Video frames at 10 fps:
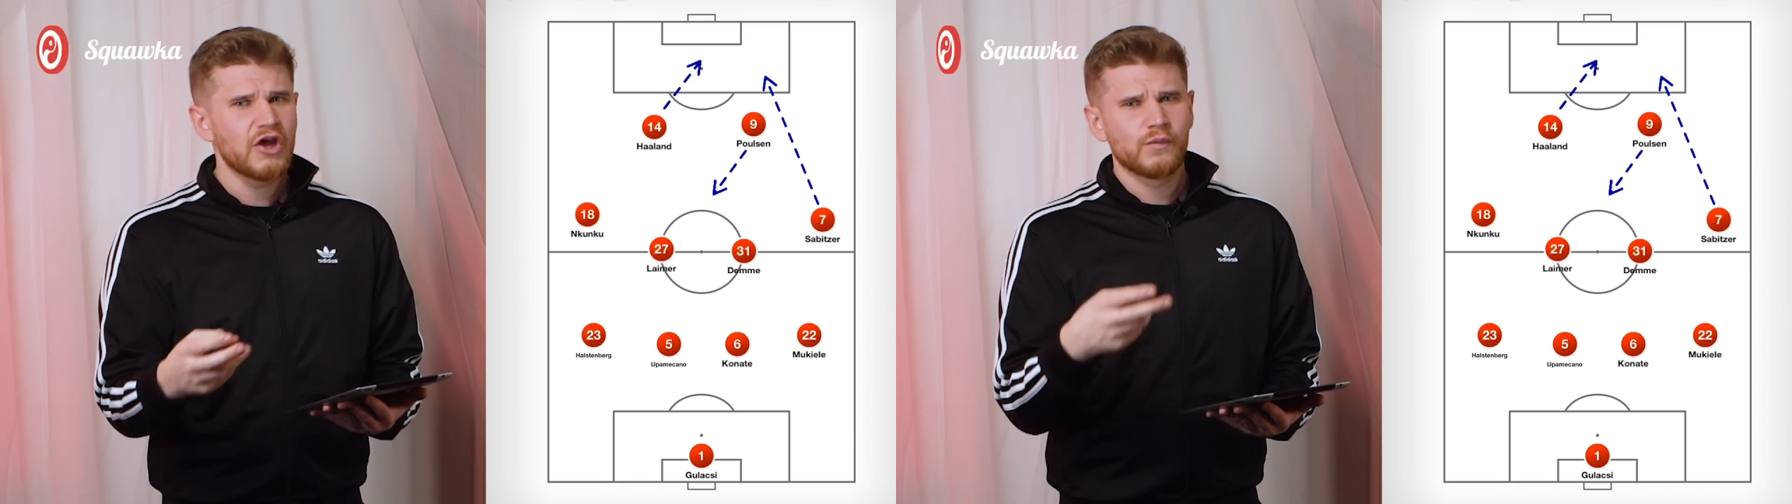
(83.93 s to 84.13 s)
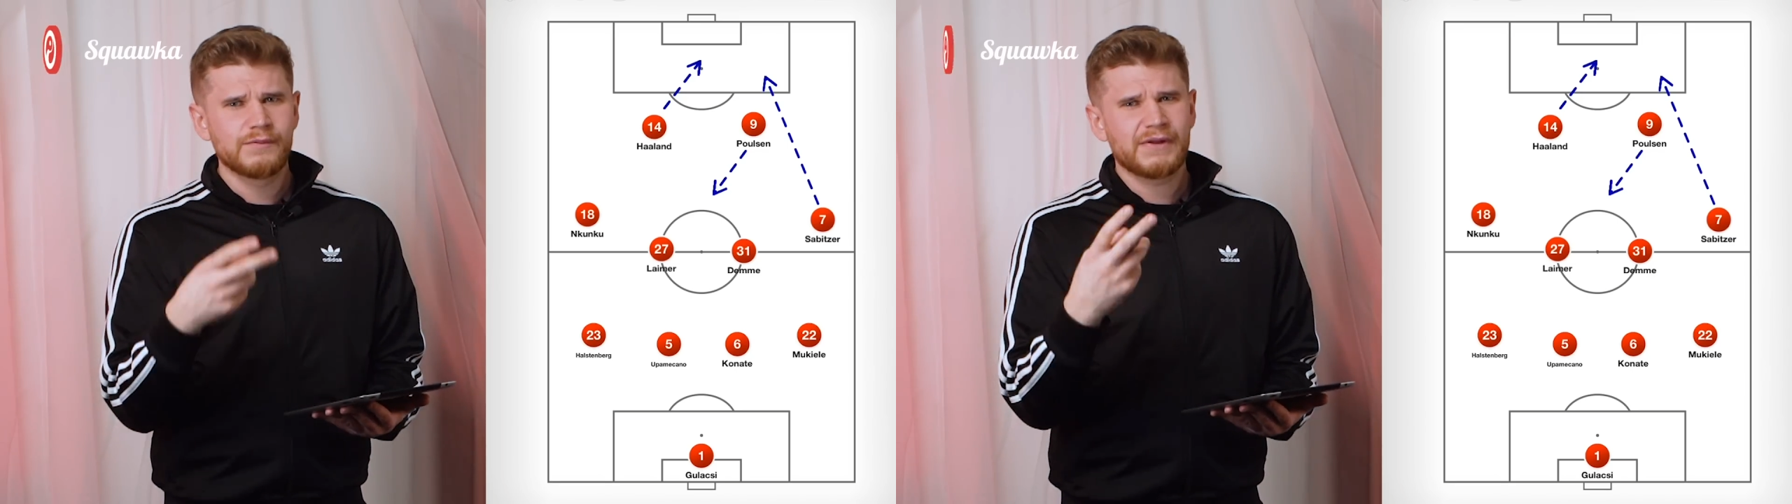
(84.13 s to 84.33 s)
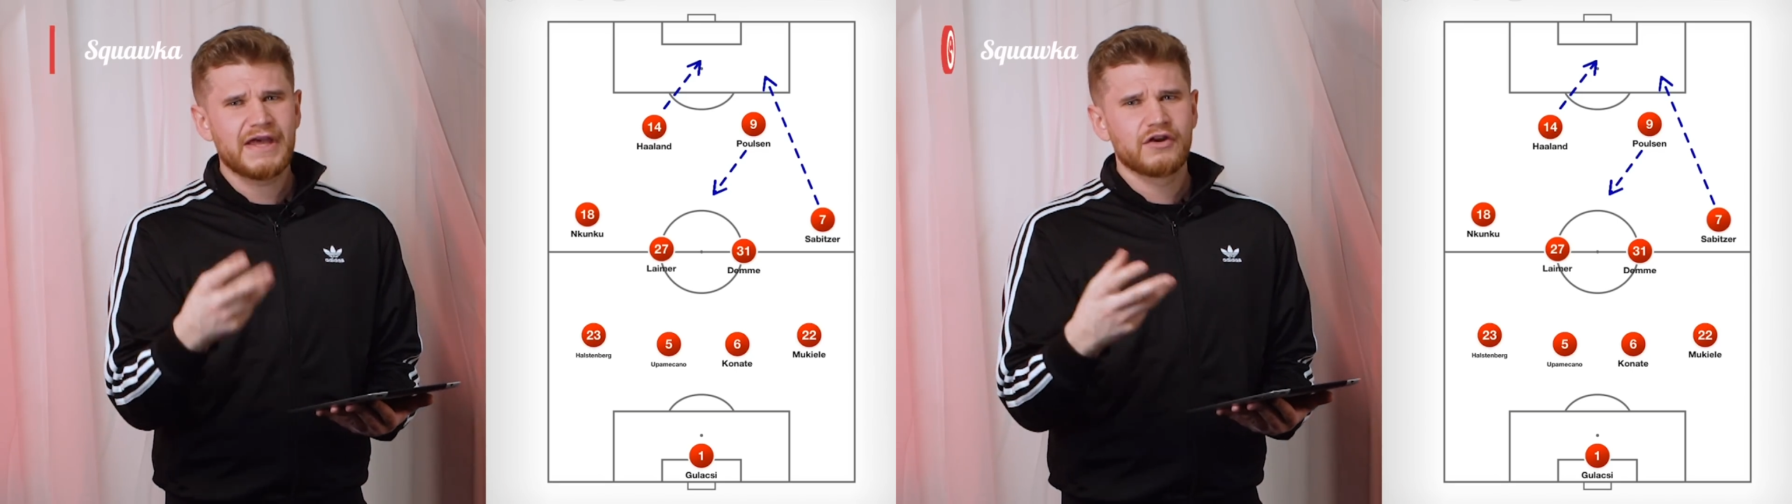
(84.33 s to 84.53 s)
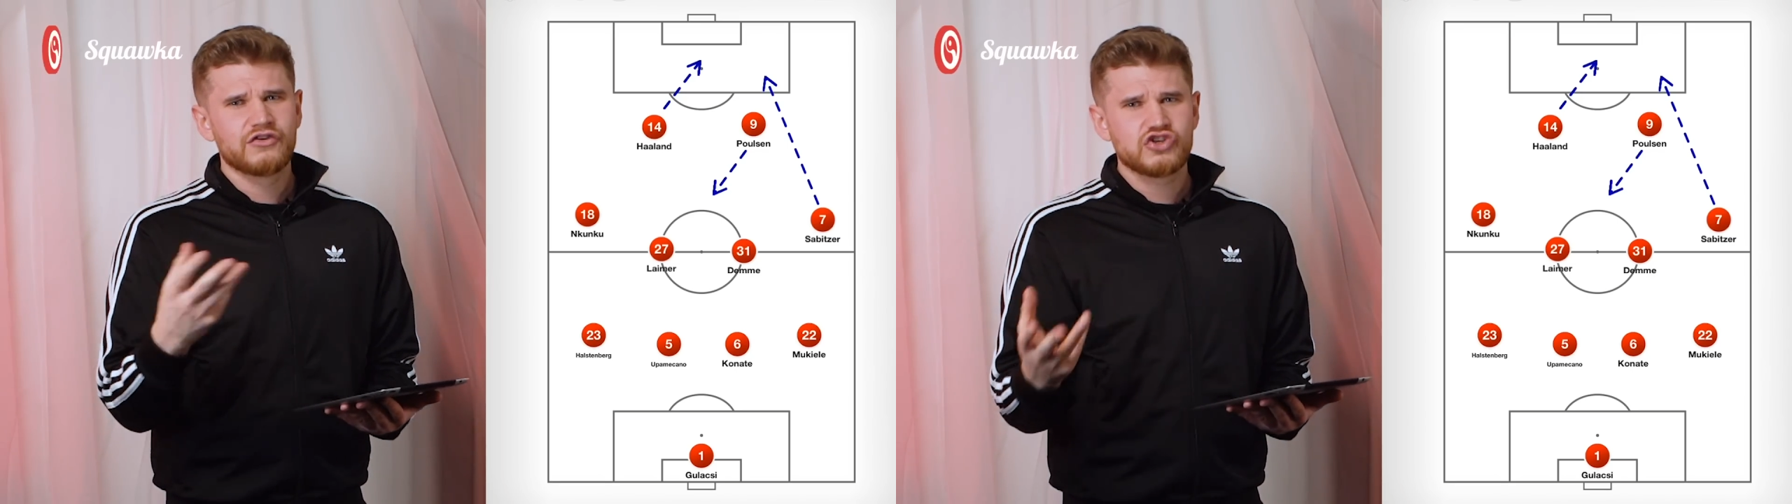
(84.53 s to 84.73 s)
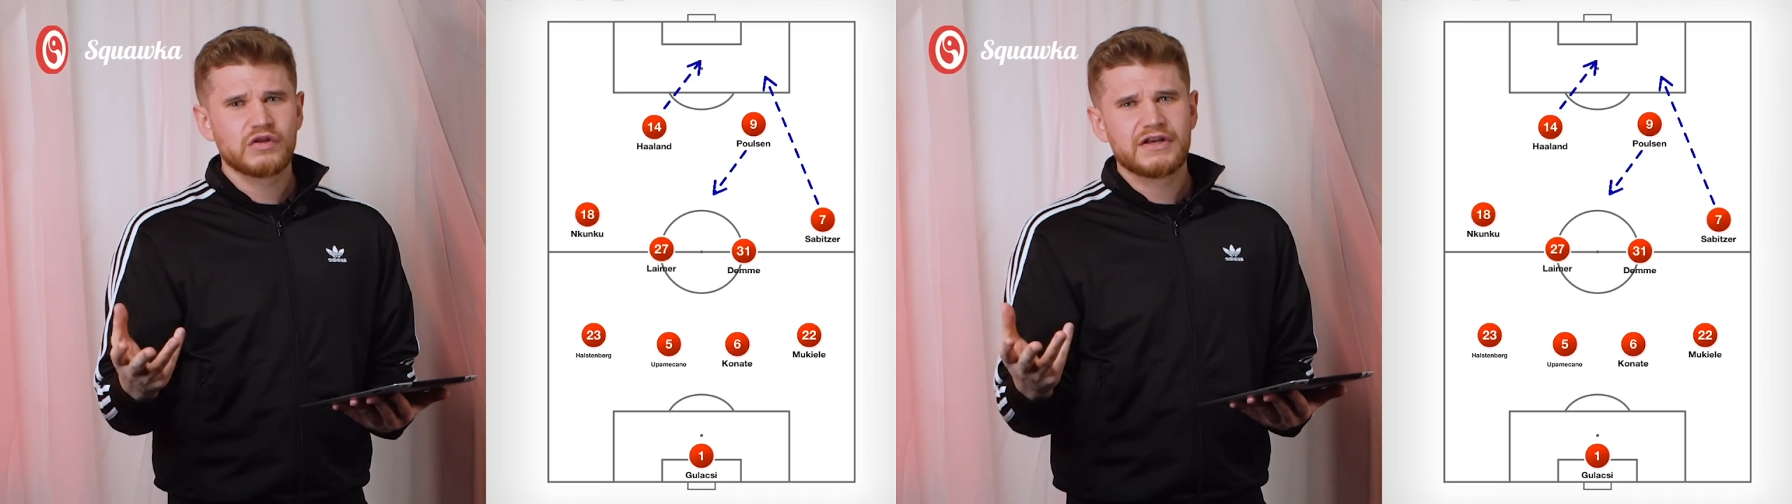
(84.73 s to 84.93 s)
will be playing
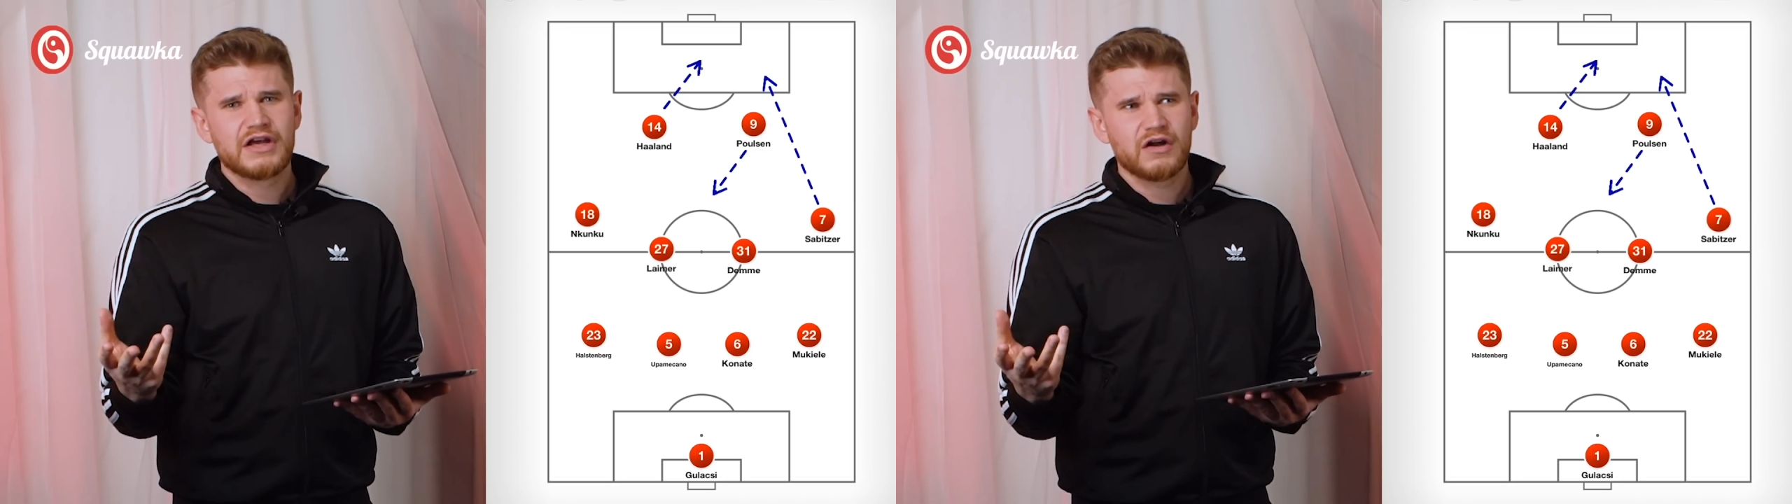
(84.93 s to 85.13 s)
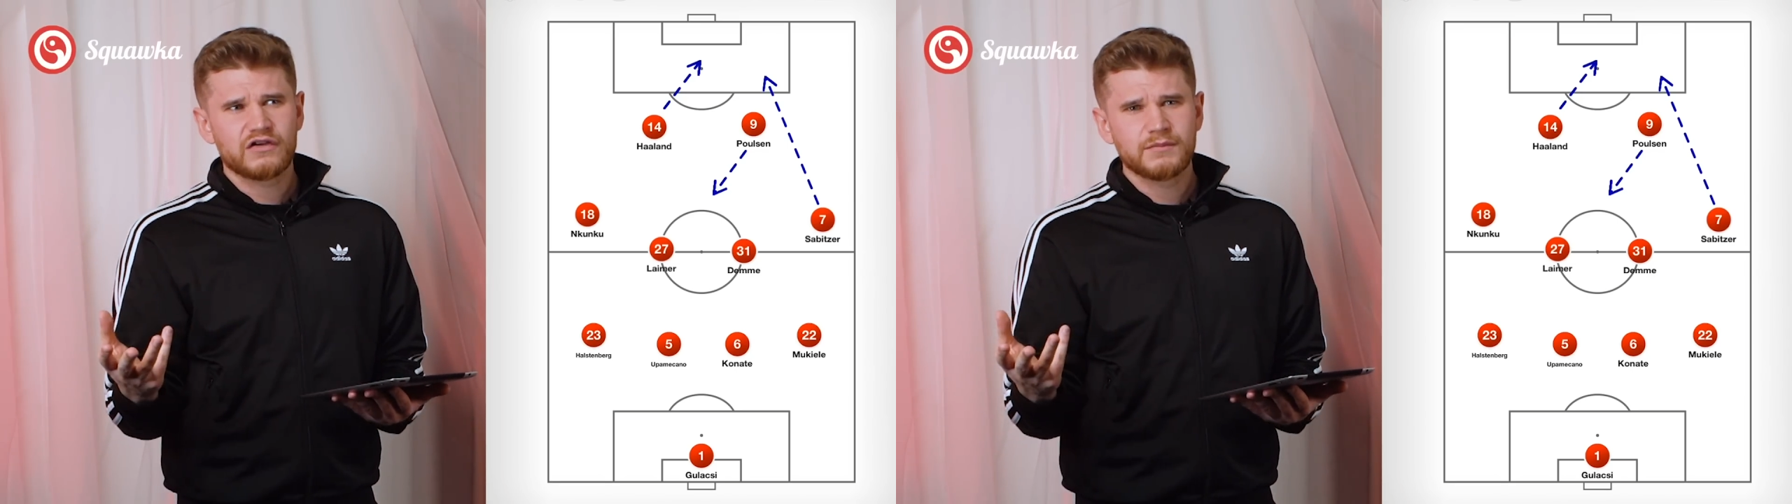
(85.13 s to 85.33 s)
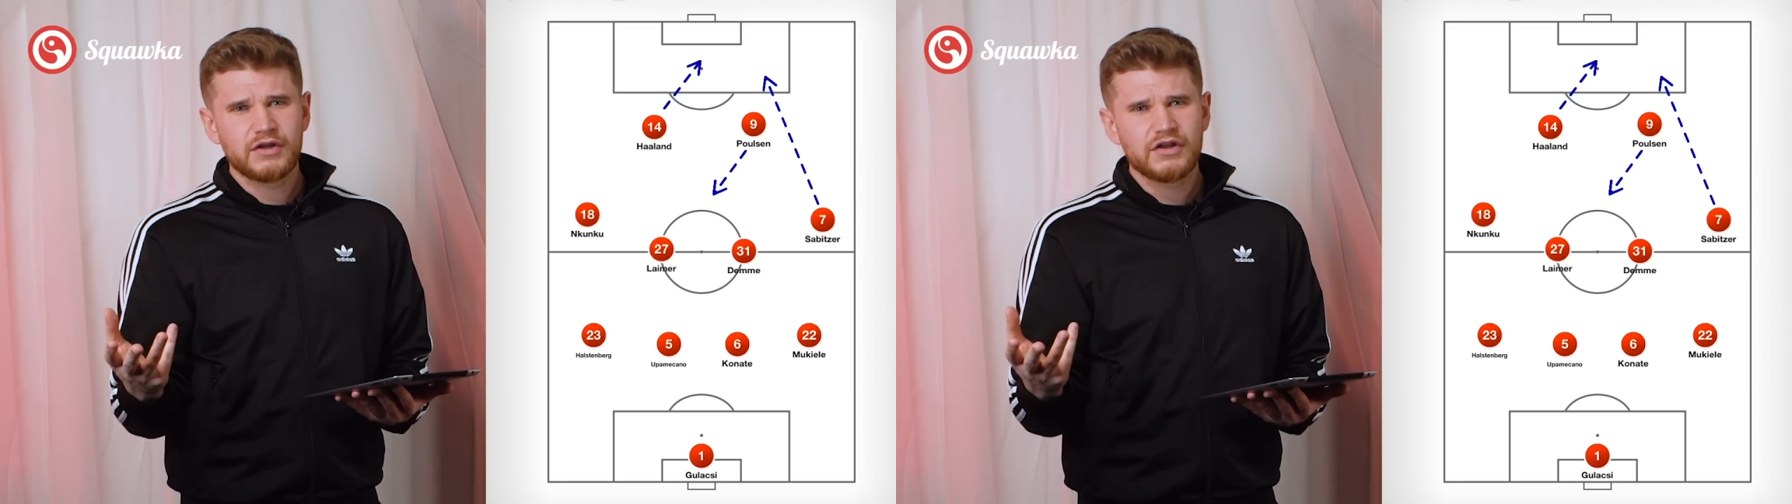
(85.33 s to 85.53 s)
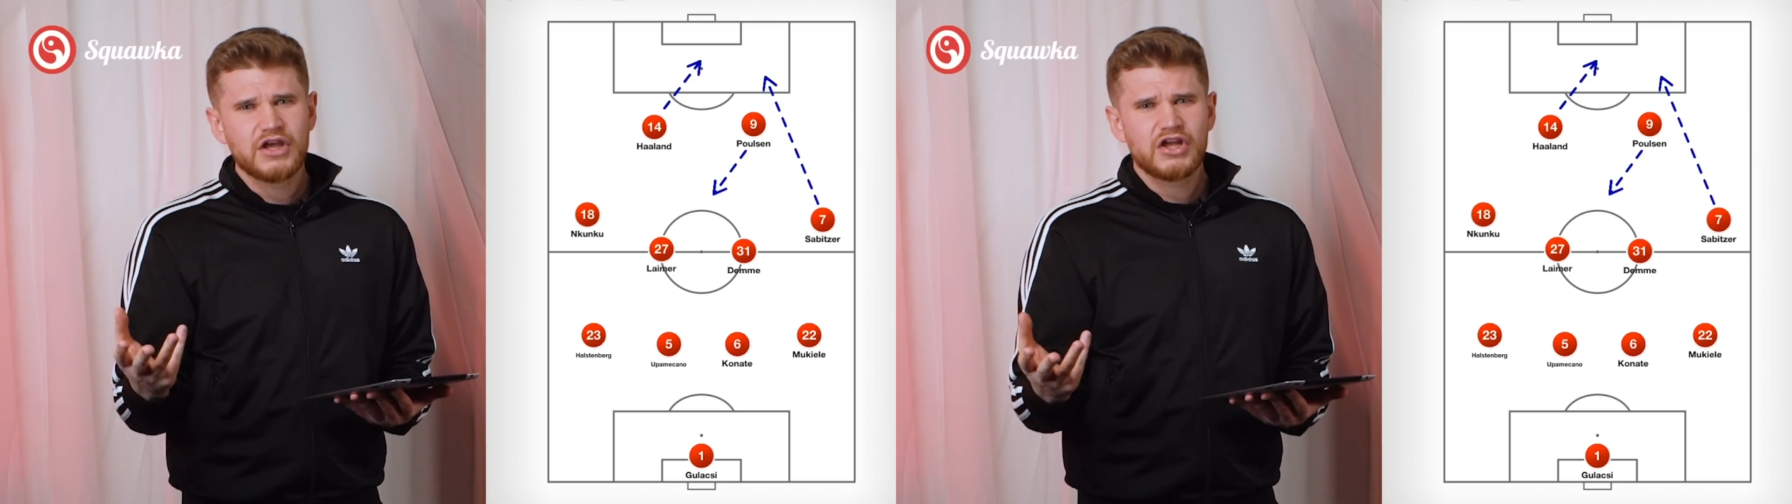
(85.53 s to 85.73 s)
under Julian Nagelsmann.